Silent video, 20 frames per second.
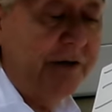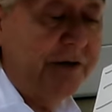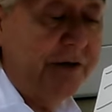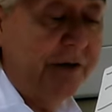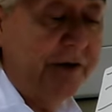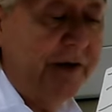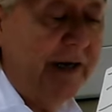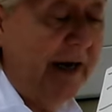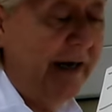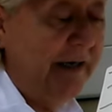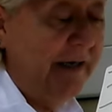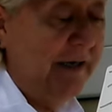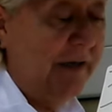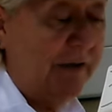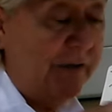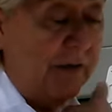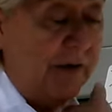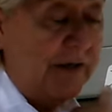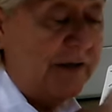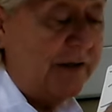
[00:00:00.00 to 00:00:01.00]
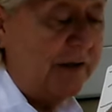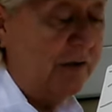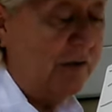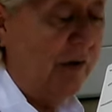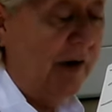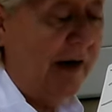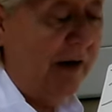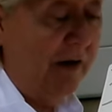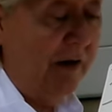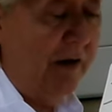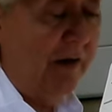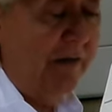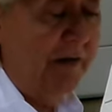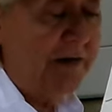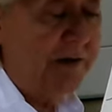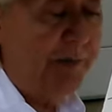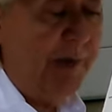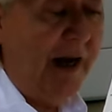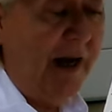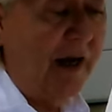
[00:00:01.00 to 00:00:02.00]
turn 90 degrees and go out along the
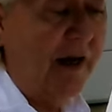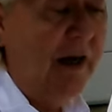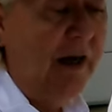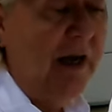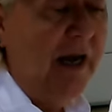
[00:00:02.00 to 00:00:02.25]
span.